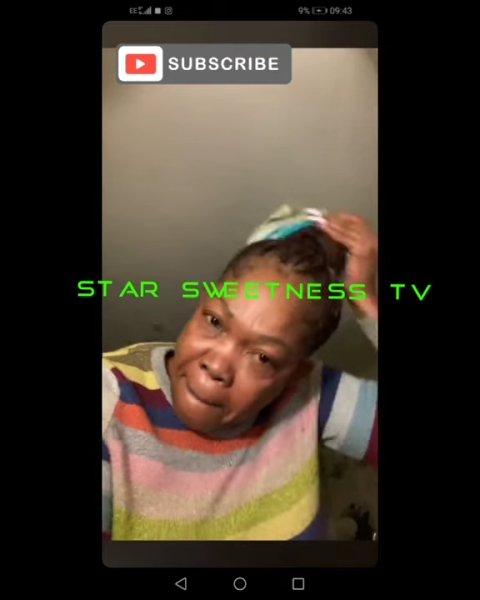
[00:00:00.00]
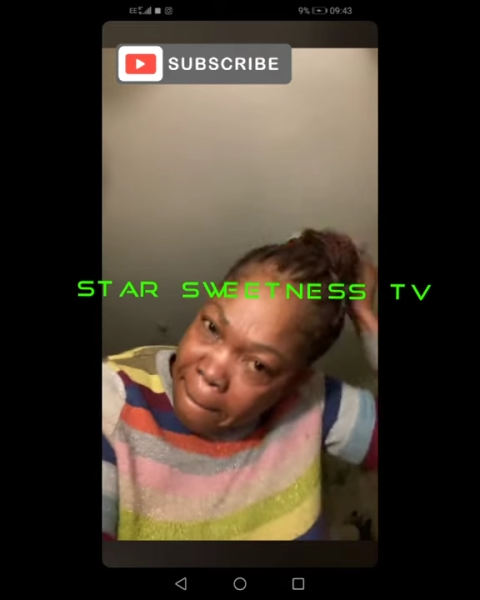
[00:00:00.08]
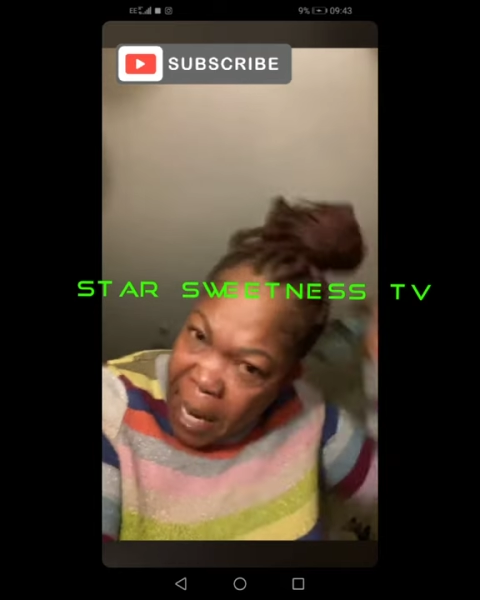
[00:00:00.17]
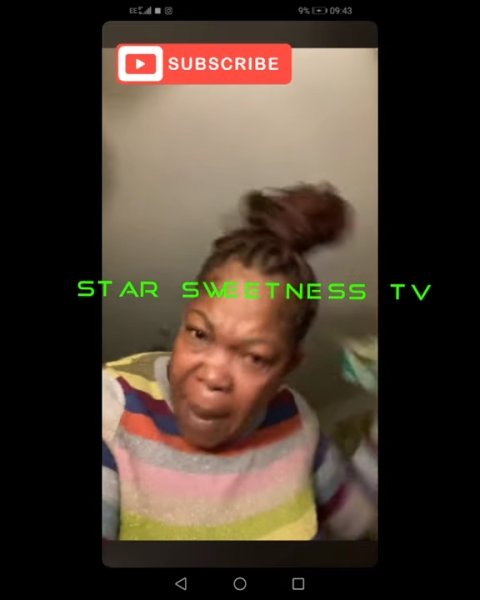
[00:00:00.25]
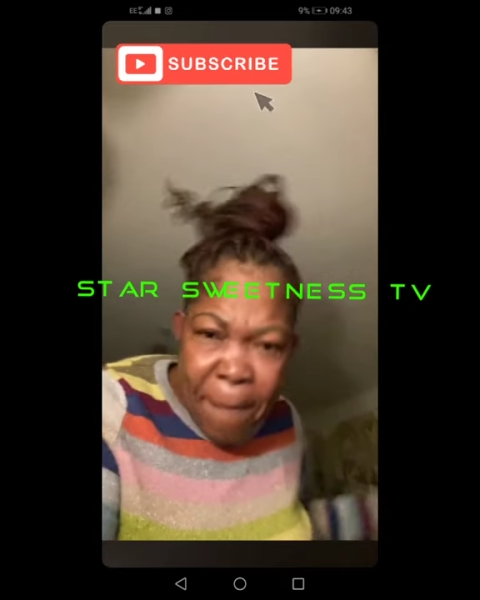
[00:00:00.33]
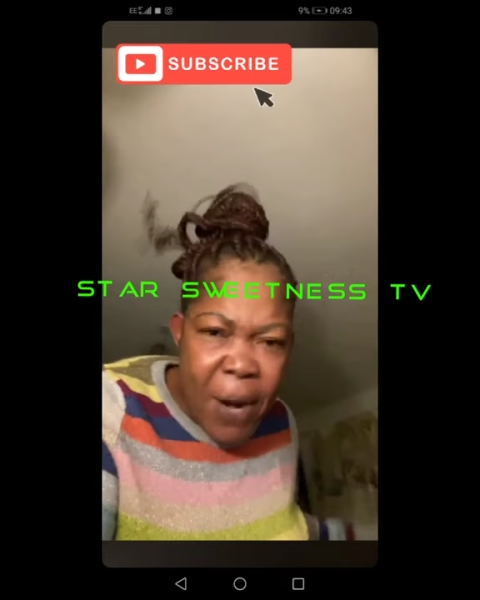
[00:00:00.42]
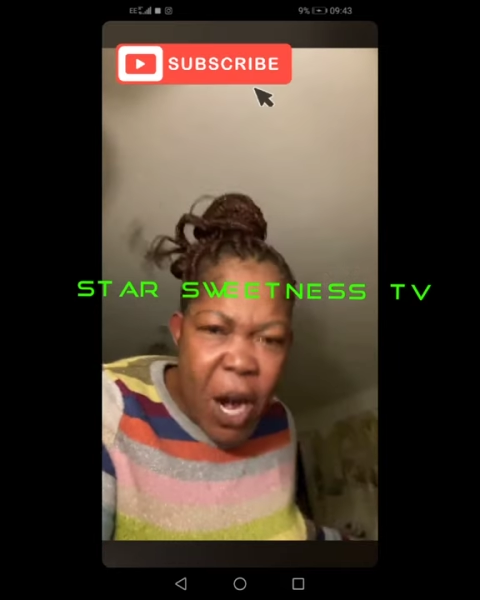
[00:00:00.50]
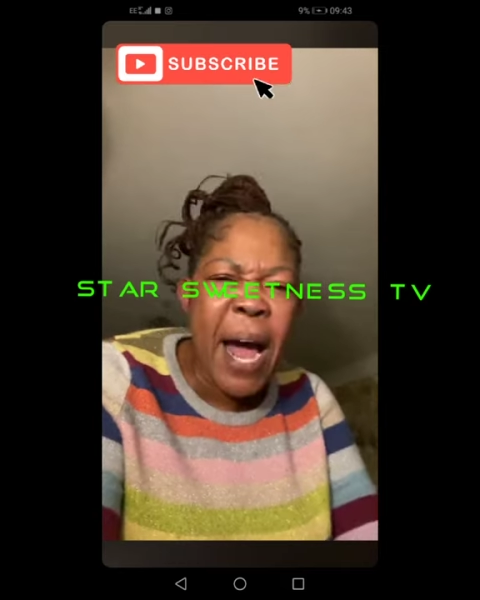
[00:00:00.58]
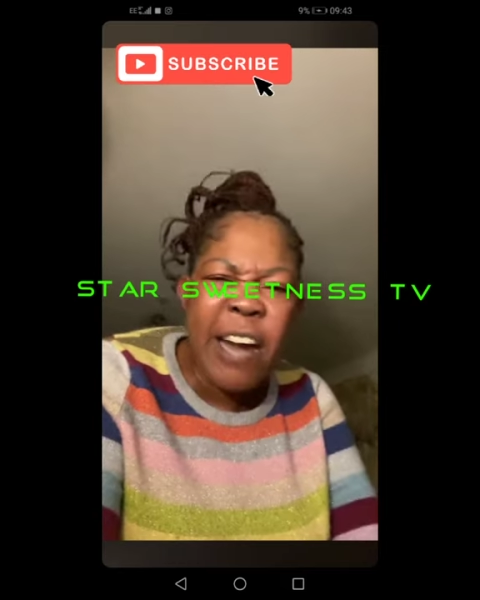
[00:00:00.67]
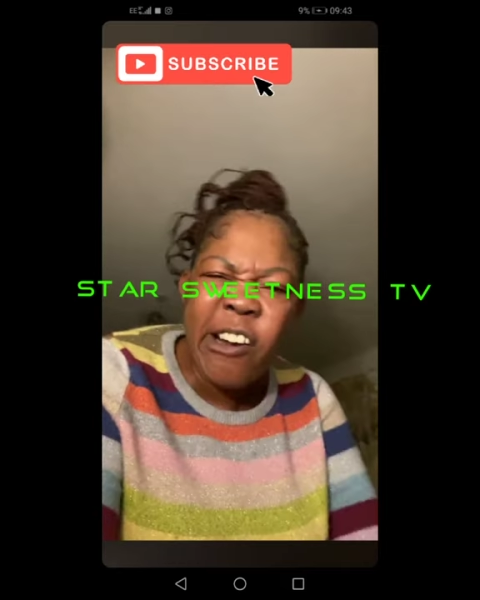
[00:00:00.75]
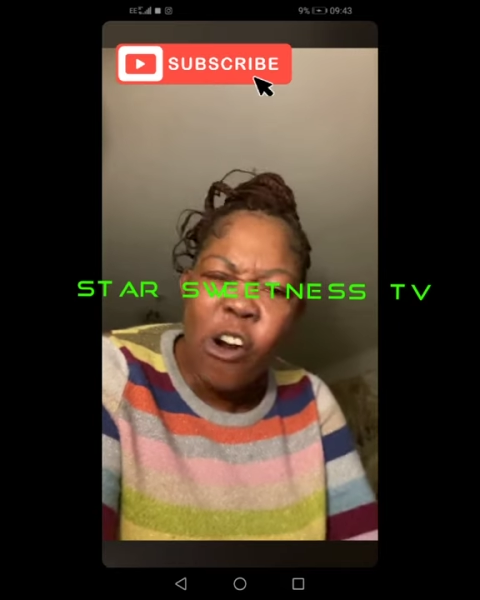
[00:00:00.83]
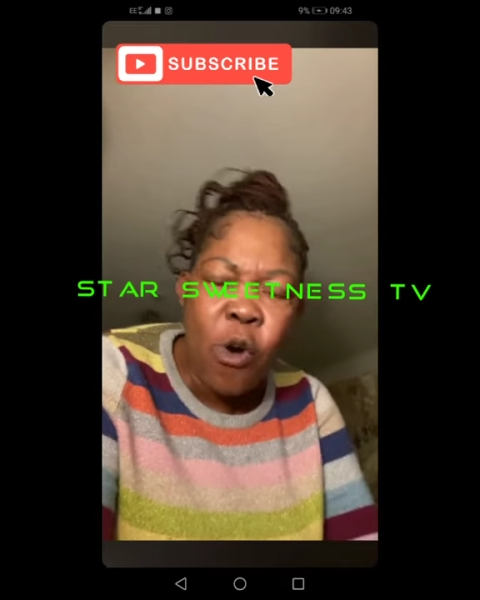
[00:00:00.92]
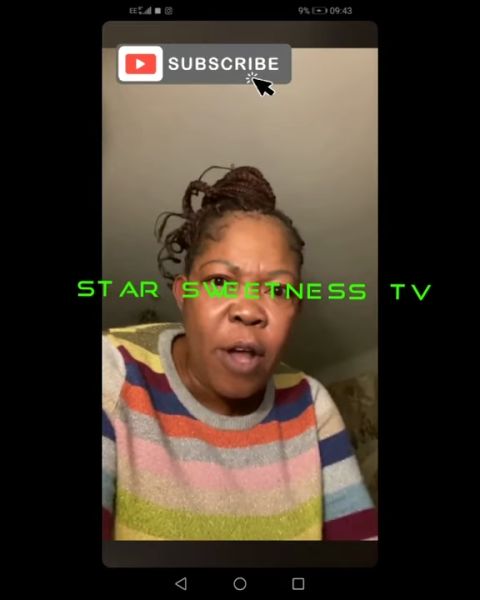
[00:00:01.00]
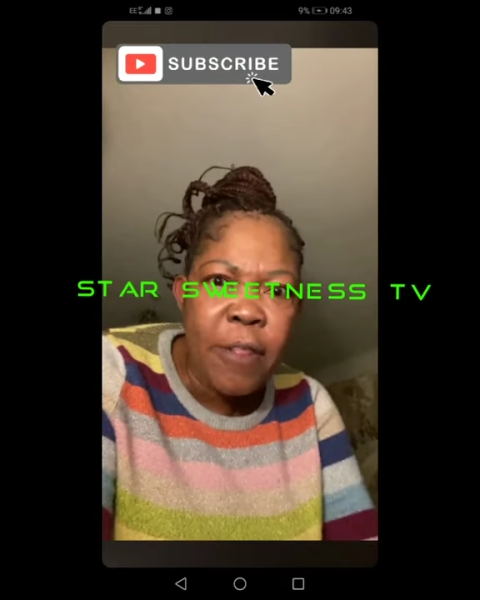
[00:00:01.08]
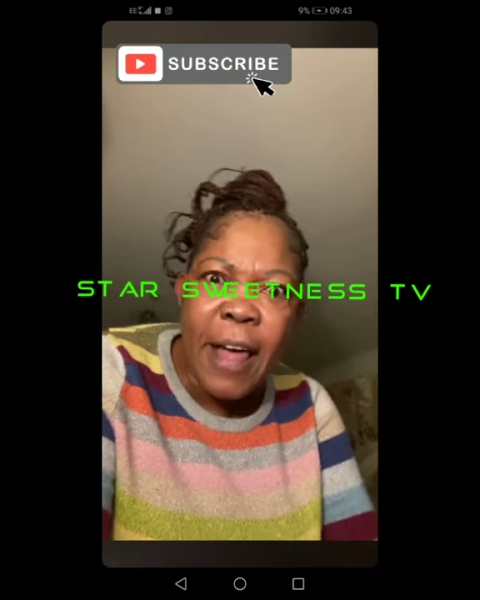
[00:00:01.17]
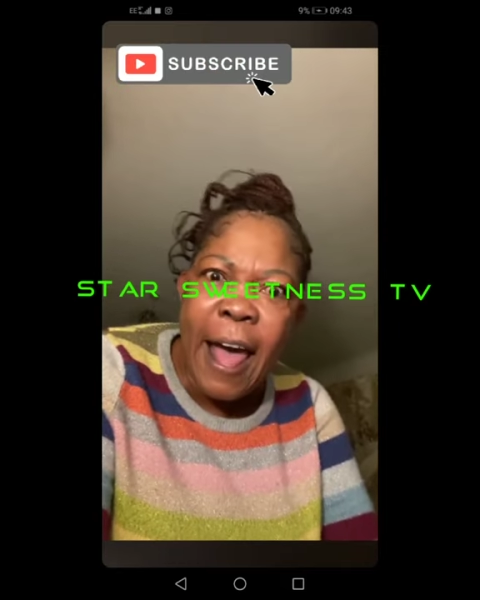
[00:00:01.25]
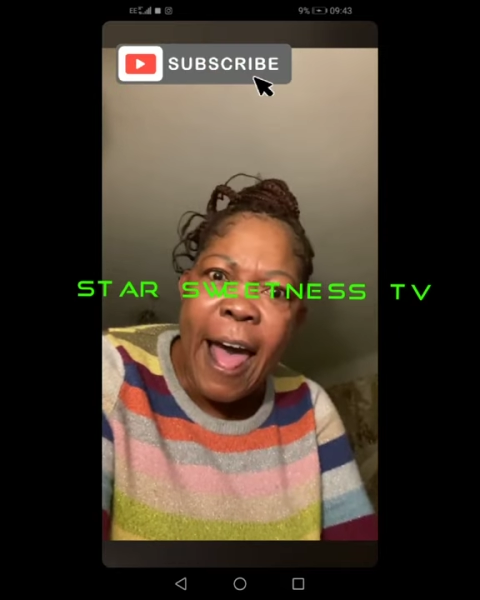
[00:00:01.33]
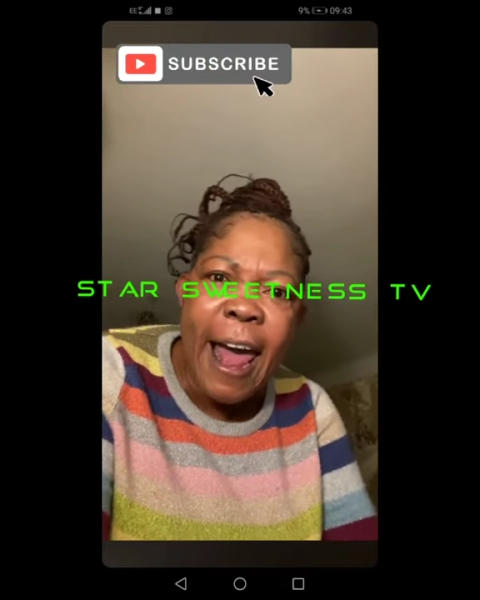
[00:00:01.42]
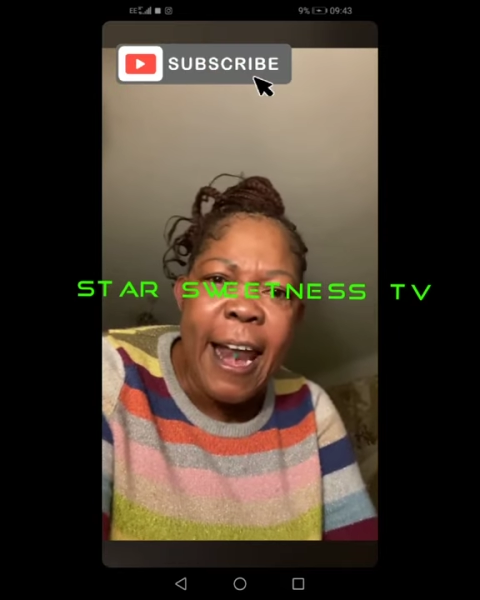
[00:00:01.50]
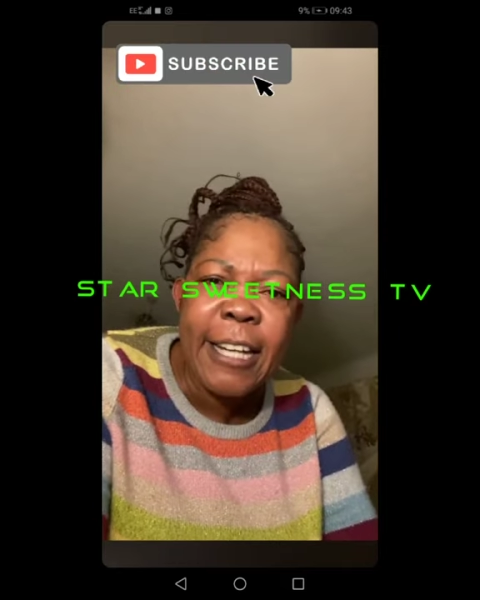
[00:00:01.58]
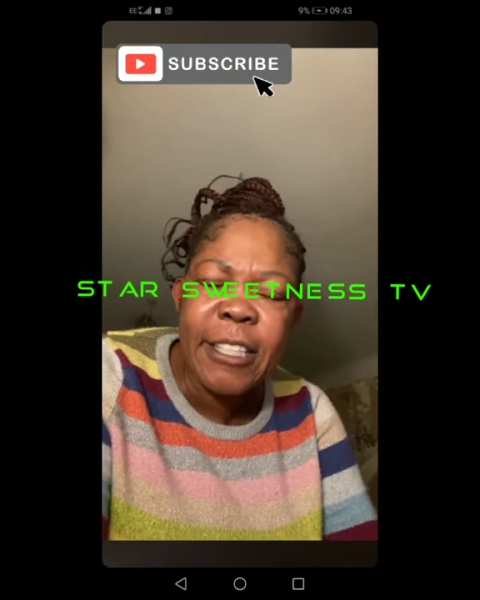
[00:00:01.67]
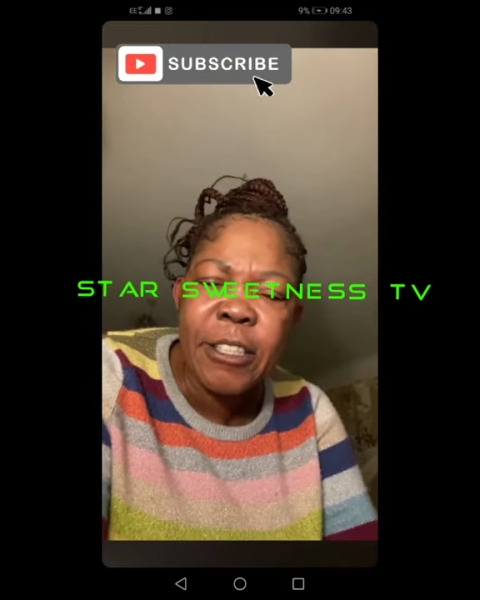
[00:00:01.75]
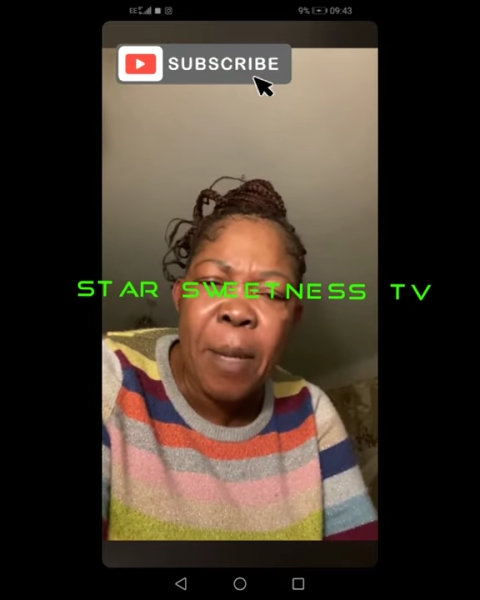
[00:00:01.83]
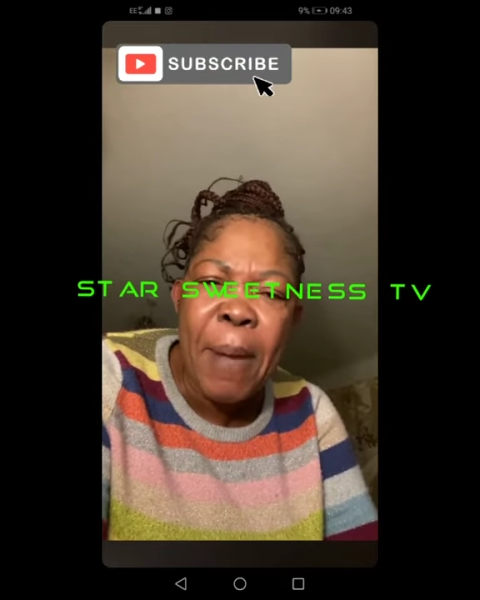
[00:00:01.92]
Me not bad. Close her
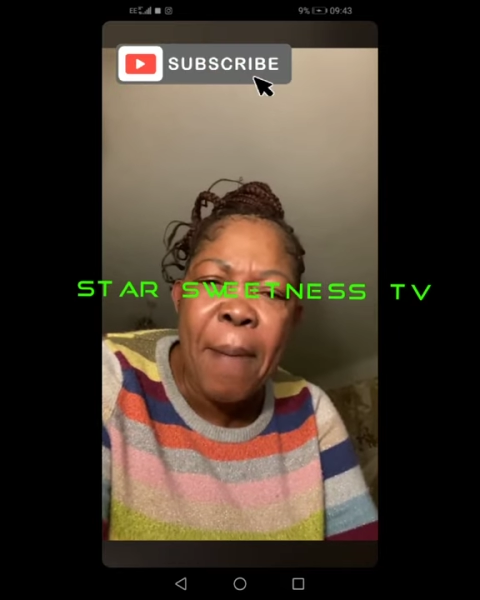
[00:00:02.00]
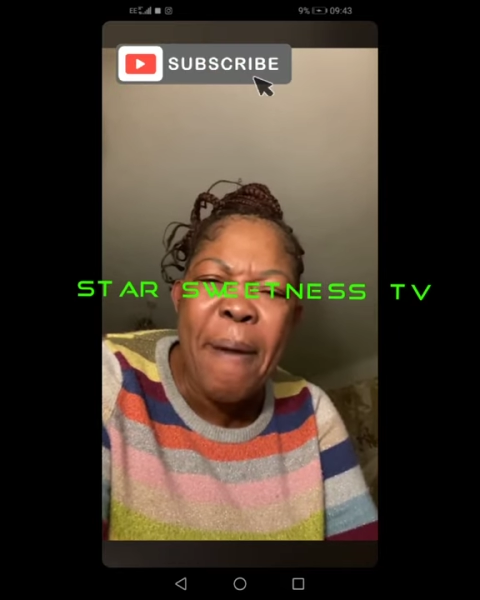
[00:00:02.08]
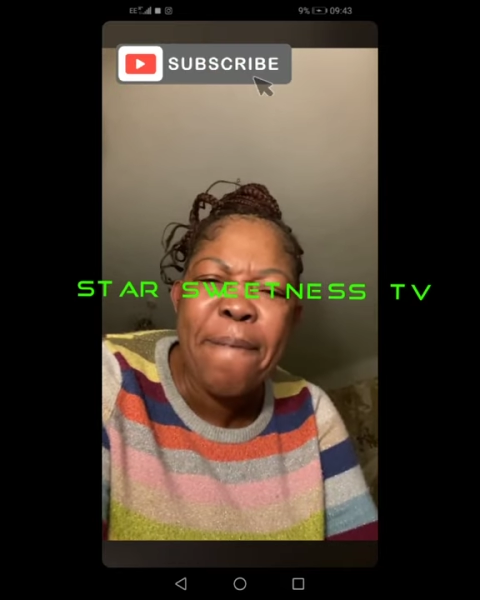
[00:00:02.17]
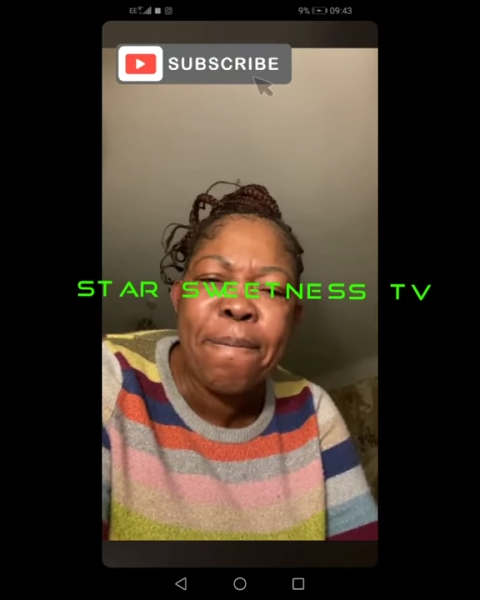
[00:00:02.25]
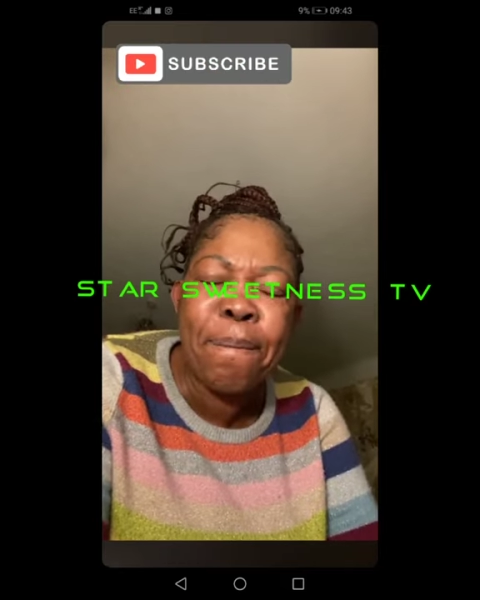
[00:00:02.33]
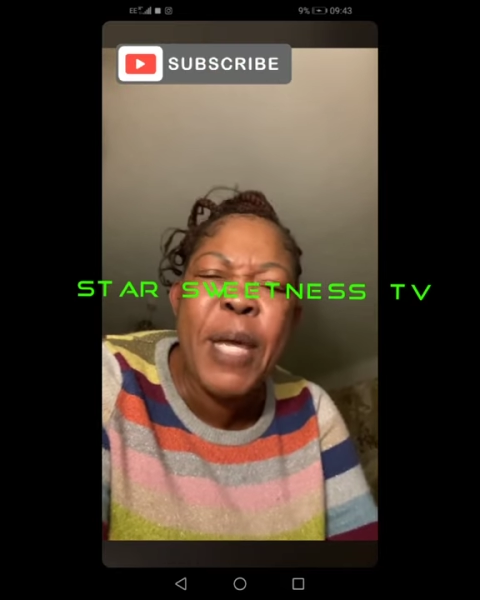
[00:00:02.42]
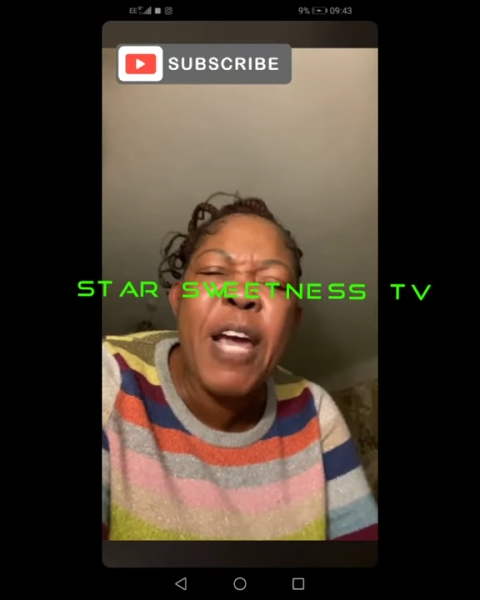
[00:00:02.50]
eyelash now make me.